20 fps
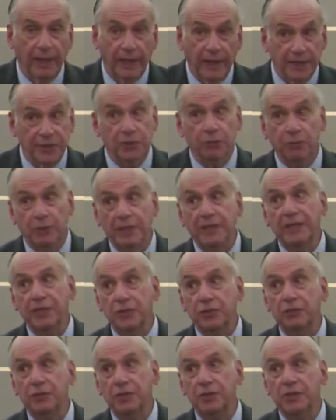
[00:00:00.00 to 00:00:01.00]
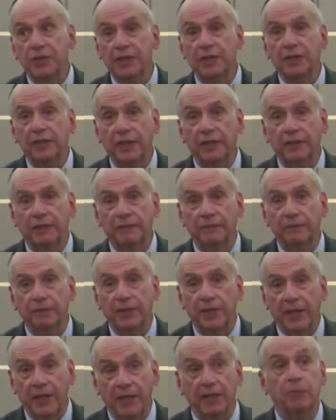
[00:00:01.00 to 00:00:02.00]
is a really interesting thing.
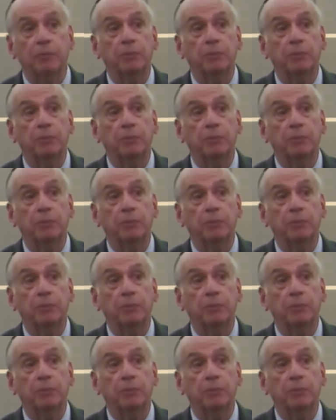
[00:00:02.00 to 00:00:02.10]
It